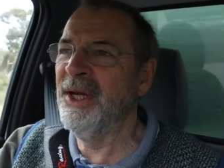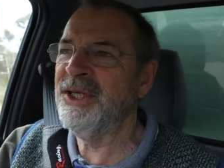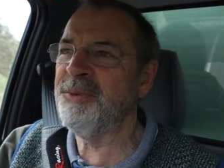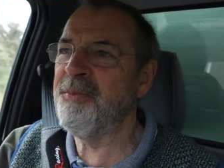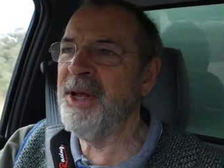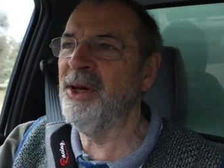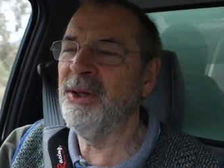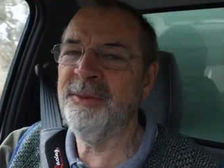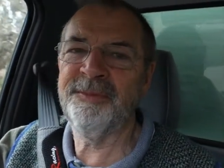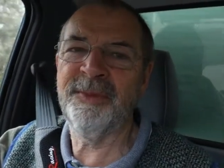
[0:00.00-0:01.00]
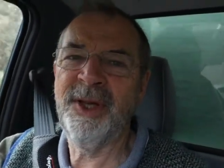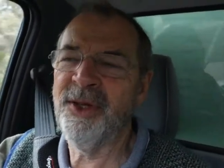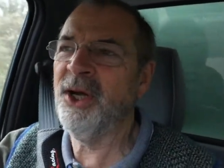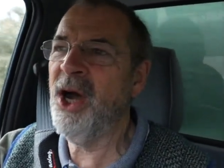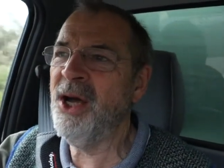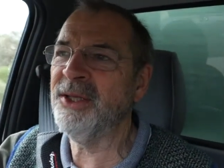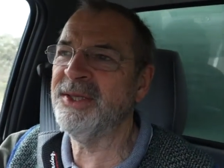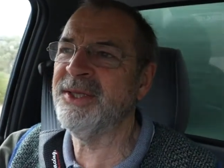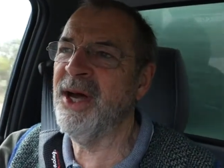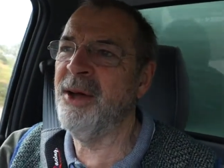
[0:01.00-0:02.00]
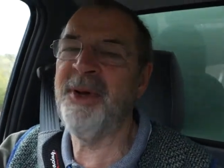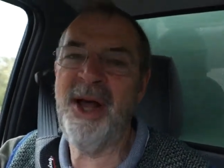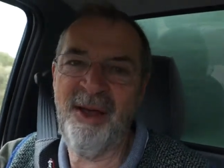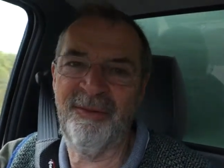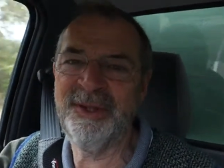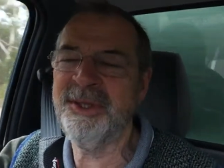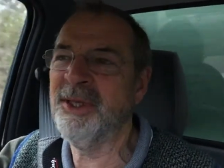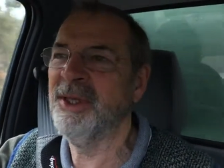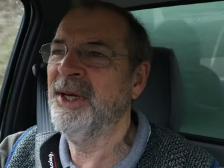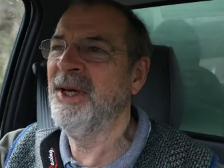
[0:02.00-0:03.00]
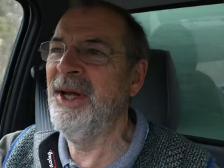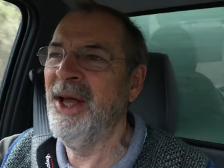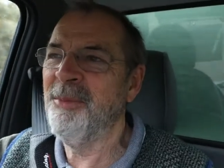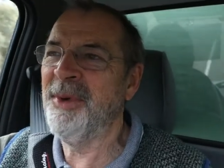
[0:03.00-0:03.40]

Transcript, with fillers: spiel in the car this time and I haven't.